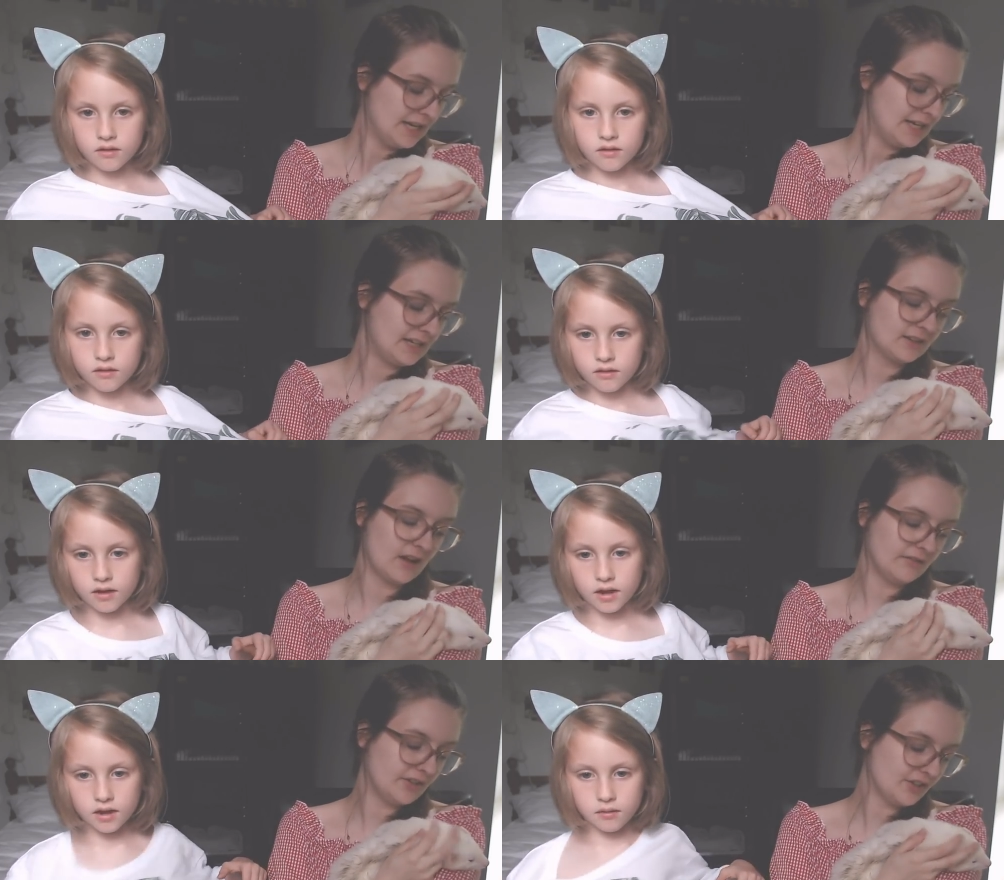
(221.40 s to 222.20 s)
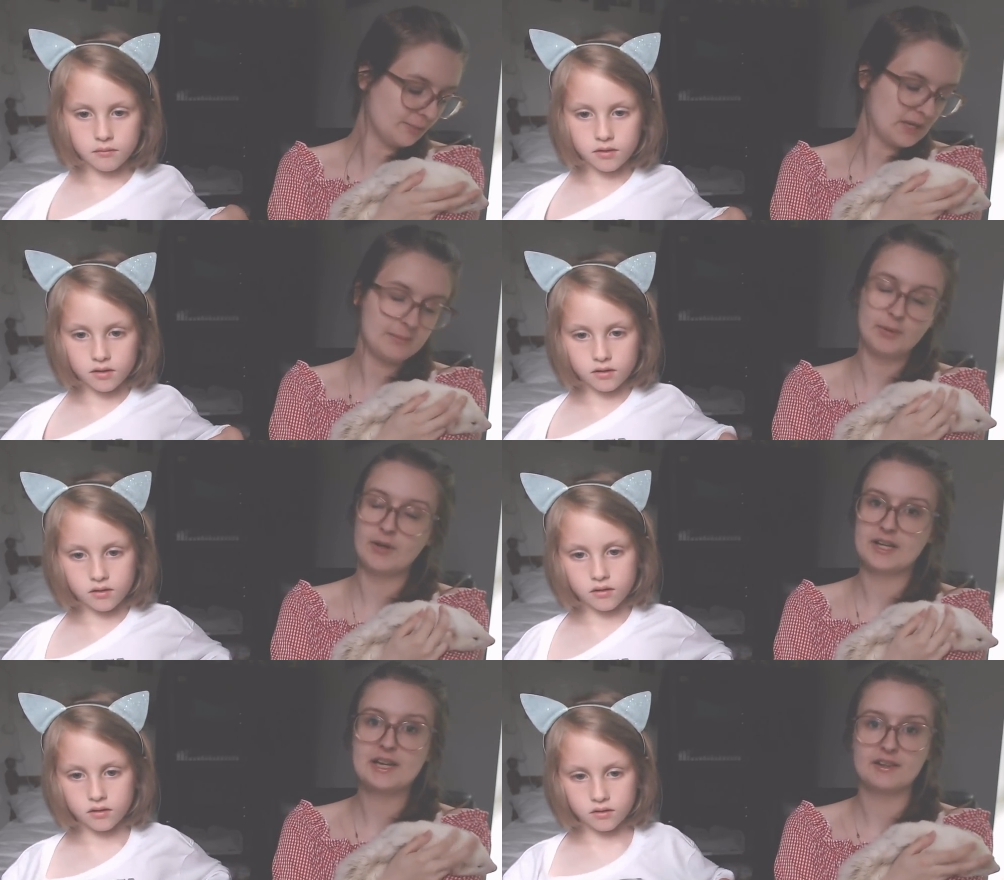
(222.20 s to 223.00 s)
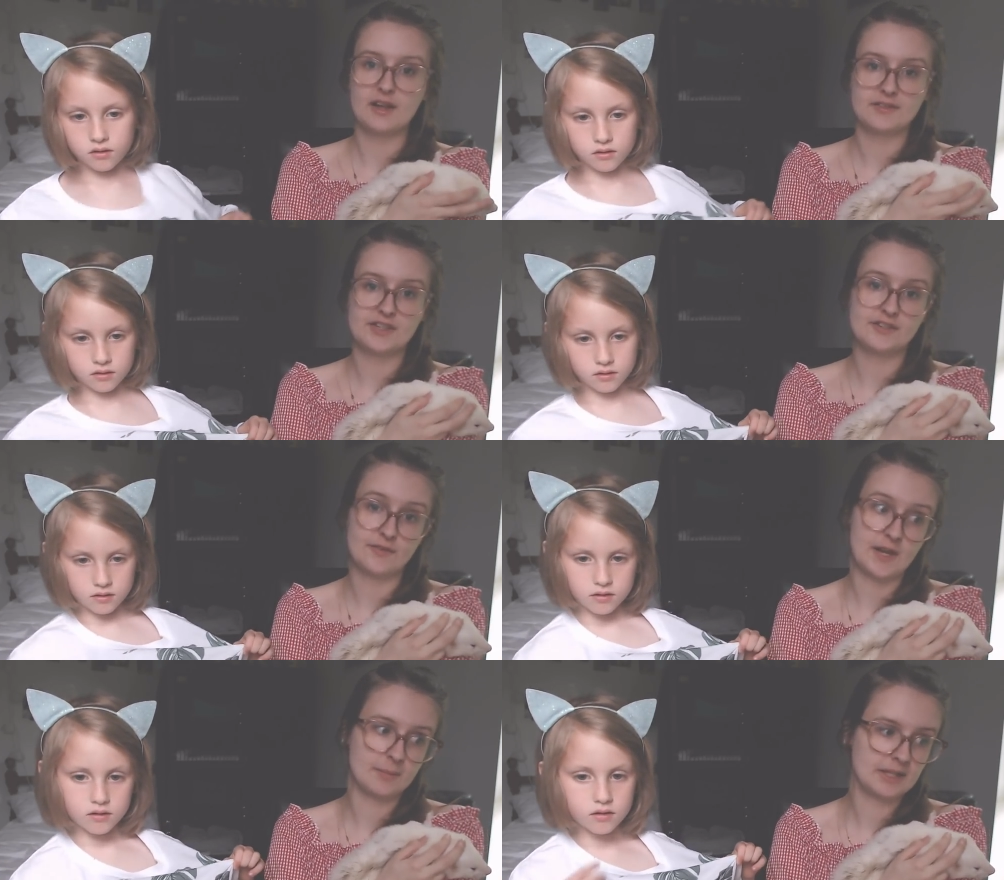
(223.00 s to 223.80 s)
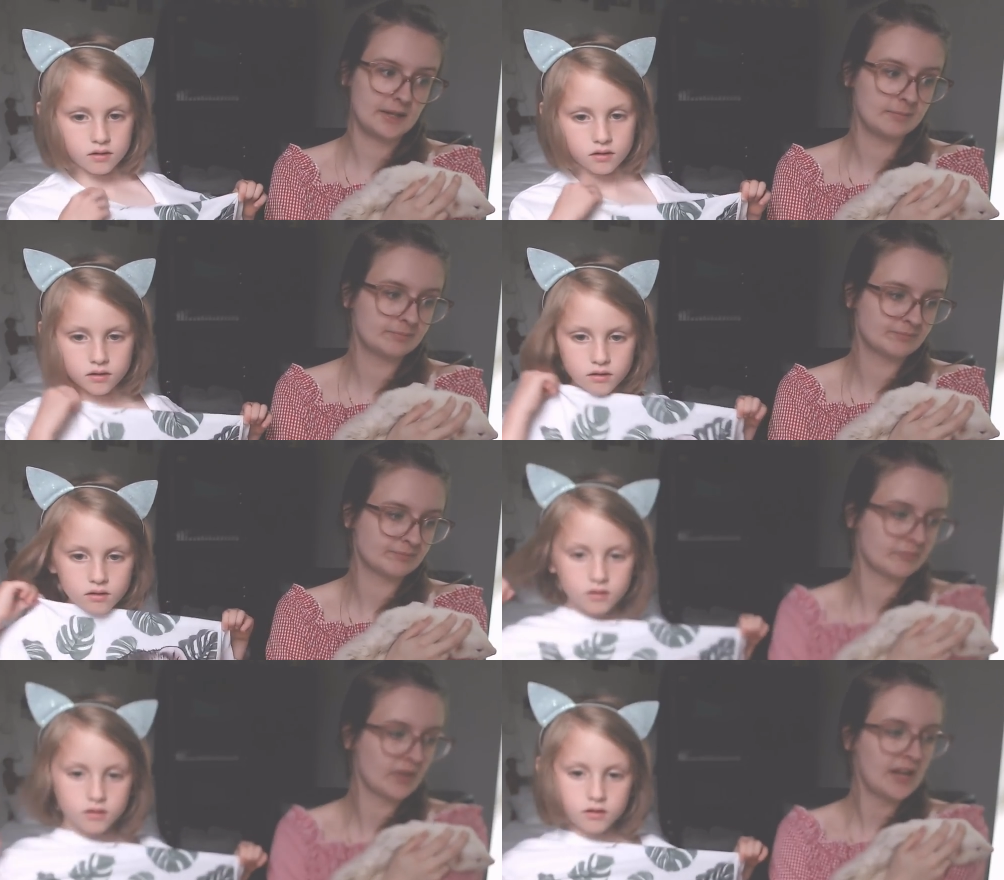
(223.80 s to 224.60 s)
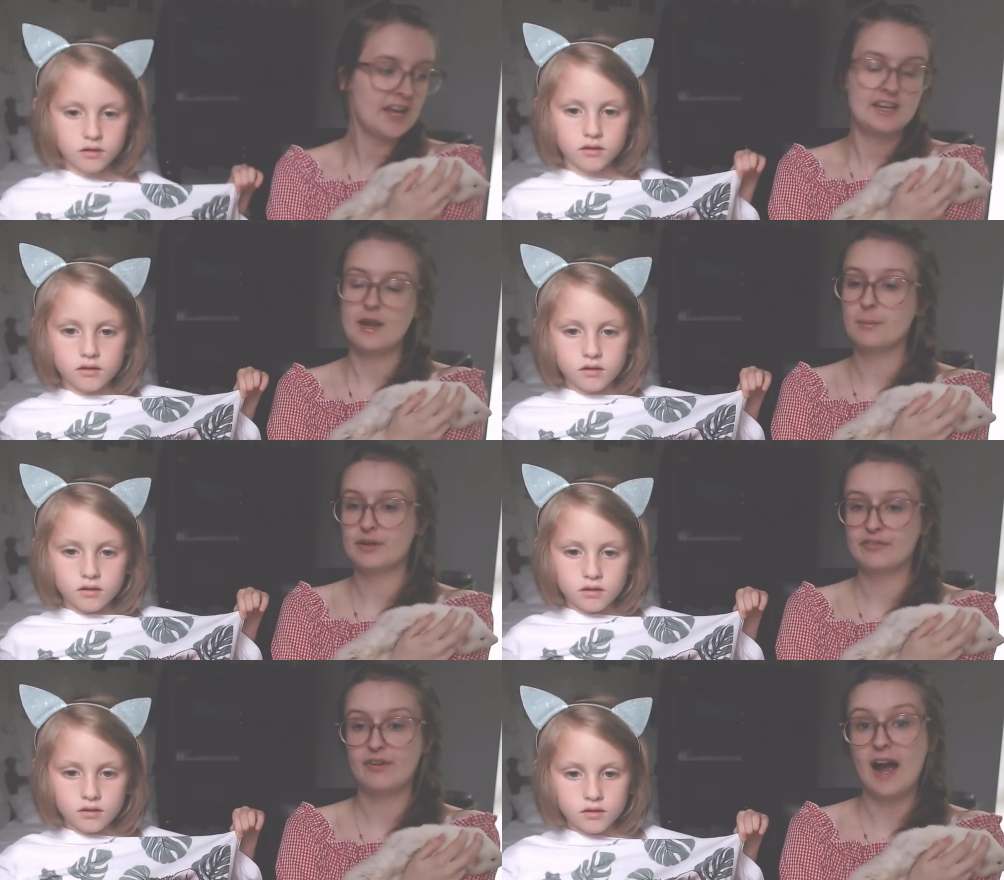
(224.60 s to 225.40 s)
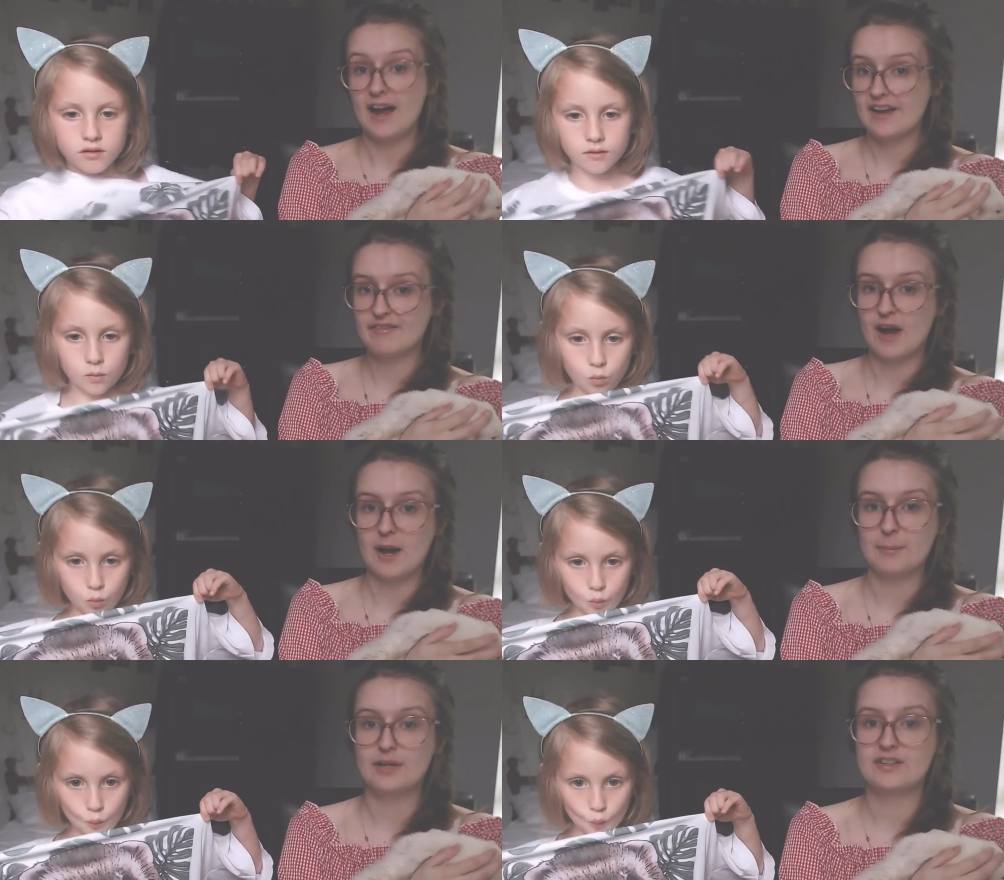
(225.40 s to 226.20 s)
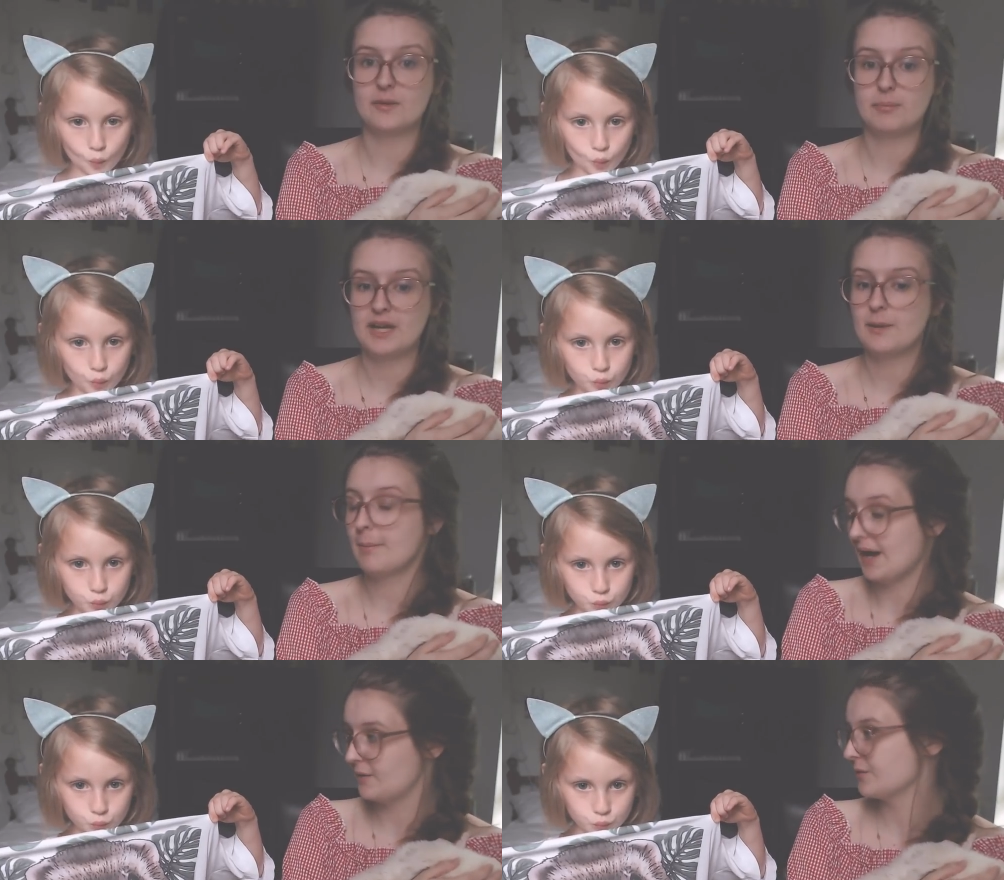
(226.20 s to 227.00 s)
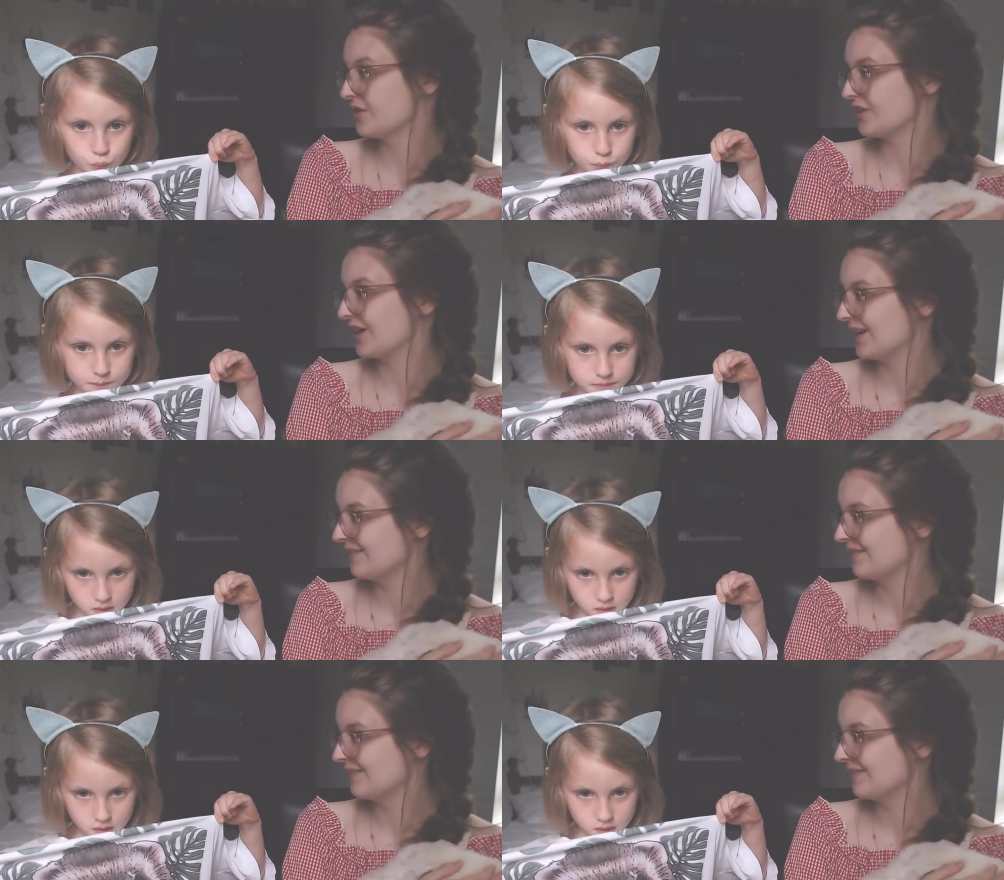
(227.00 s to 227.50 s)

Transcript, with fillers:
Speaker 1: he loves his people, and he loves his family. Number five, Appa is a big pouncer.